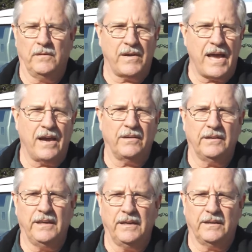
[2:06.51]
of how
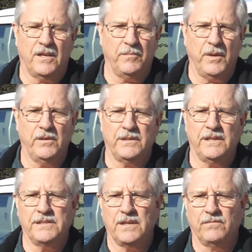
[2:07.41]
to get
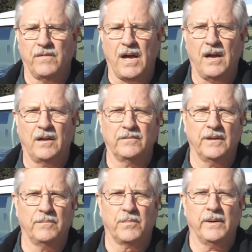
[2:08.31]
communities
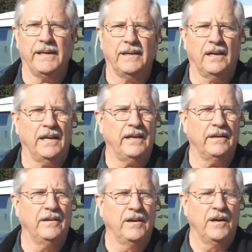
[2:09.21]
involved in bringing
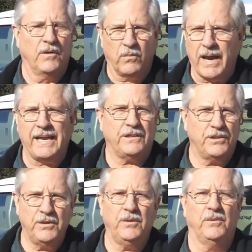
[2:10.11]
lead right
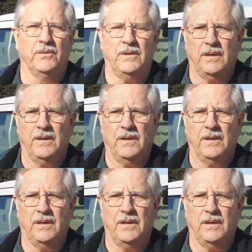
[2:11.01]
to you.